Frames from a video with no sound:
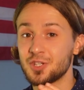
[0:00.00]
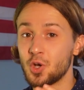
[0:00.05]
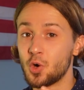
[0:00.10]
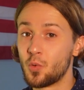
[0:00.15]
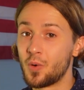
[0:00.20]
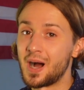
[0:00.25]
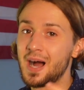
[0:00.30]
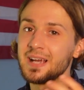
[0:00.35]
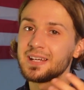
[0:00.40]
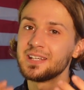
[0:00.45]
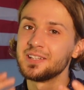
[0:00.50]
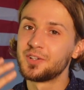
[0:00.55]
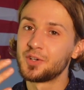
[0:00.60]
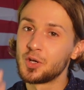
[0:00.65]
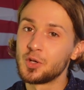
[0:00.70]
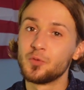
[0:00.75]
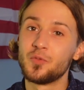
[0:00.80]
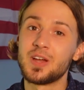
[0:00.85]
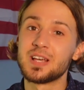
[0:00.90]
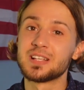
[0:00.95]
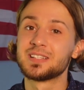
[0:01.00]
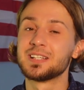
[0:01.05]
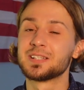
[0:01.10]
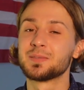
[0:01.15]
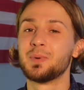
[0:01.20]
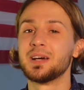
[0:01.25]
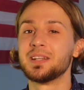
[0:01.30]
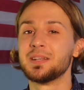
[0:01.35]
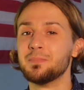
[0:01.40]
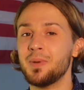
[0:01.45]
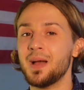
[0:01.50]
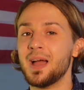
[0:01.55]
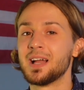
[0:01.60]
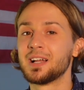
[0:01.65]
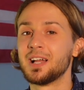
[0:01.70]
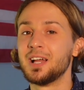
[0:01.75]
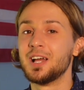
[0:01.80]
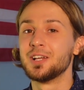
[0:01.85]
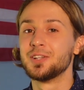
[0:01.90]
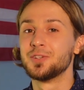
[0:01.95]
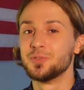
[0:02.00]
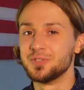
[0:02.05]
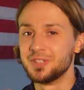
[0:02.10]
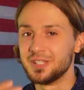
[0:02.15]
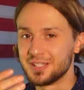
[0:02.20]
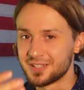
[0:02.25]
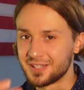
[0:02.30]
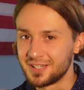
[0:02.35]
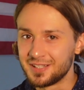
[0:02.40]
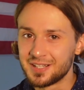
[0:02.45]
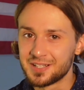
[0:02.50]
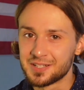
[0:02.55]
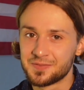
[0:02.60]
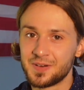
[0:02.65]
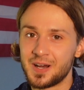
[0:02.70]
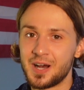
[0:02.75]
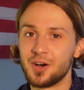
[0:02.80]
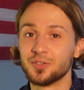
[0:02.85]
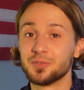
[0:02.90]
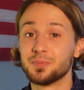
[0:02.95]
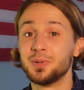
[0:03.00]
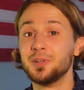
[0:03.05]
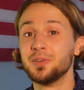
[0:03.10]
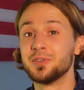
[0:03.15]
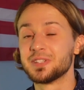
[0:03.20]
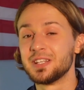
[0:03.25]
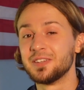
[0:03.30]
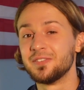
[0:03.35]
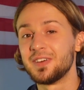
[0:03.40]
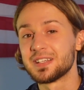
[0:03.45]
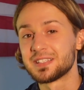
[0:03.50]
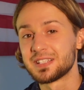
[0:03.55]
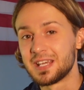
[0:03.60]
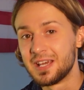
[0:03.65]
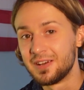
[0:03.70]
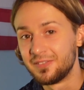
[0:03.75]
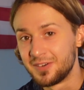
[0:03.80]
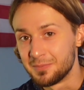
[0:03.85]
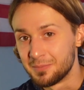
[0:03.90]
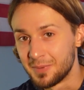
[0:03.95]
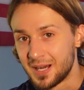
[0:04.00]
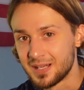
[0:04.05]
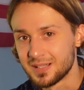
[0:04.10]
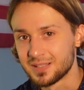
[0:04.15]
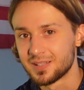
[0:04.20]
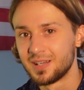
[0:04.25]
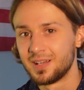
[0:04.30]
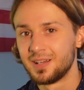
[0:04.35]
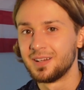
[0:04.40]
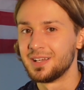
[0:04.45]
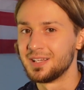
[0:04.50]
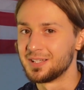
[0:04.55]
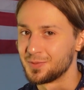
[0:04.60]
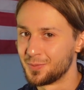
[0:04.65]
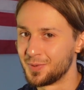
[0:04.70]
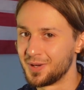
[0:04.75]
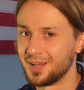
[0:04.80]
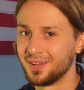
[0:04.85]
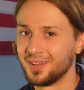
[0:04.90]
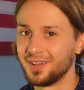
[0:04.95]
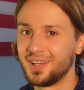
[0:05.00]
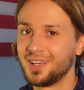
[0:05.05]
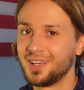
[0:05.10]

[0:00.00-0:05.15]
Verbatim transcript: so I can reinvest this money back to this index fund, plus invest every month as well.